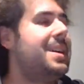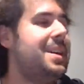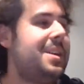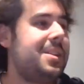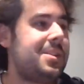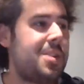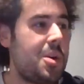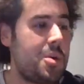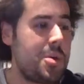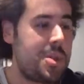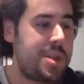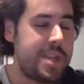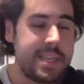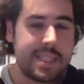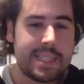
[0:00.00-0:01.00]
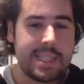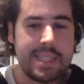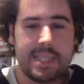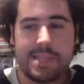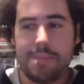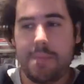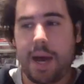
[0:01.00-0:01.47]
So this
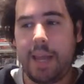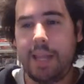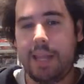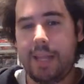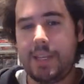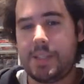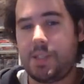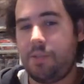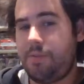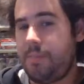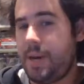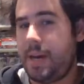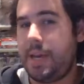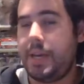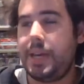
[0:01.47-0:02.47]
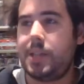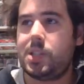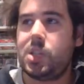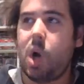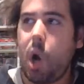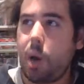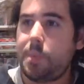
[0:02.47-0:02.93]
is my list of my
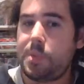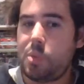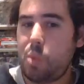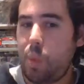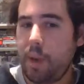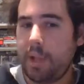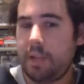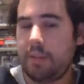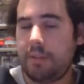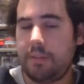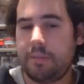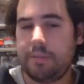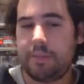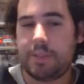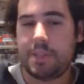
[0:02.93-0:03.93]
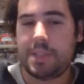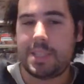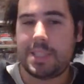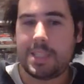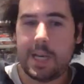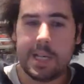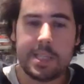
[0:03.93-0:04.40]
top 12
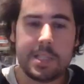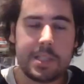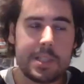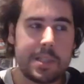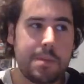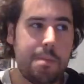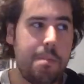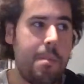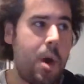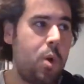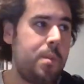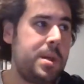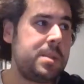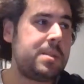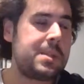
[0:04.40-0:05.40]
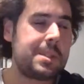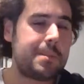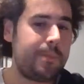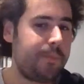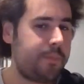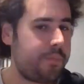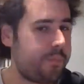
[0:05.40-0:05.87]
saddest moments,